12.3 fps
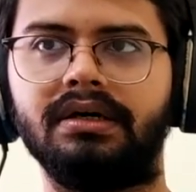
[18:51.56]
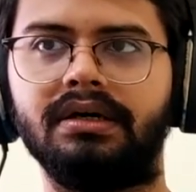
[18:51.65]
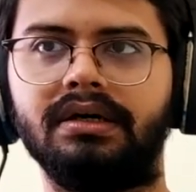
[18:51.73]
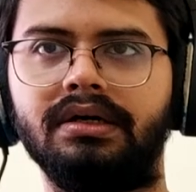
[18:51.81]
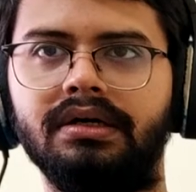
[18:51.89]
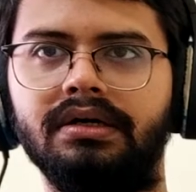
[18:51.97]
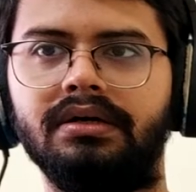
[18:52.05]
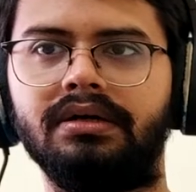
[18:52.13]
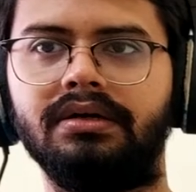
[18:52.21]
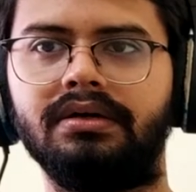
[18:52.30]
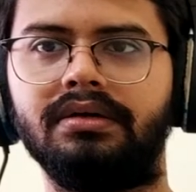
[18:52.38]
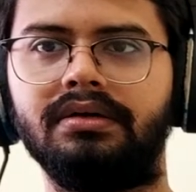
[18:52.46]

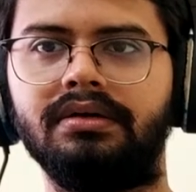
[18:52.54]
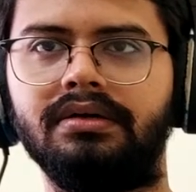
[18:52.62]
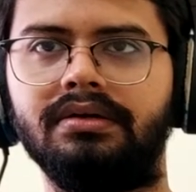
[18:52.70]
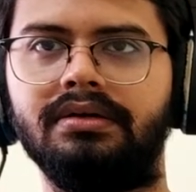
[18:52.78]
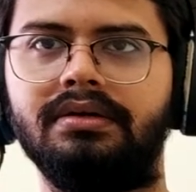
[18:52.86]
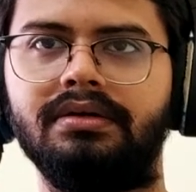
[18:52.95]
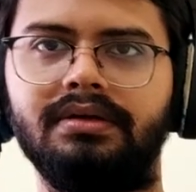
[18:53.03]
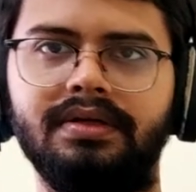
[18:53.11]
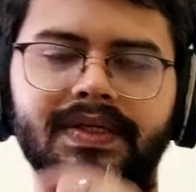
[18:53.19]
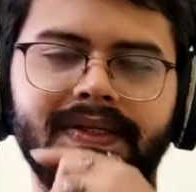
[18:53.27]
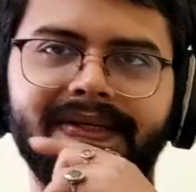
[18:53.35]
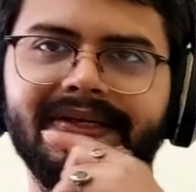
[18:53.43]

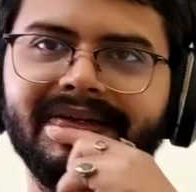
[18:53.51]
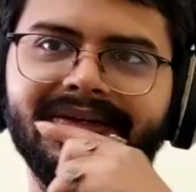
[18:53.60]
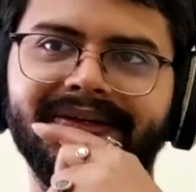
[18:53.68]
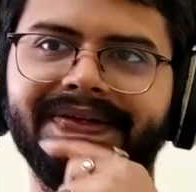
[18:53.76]
No one is speaking in this clip.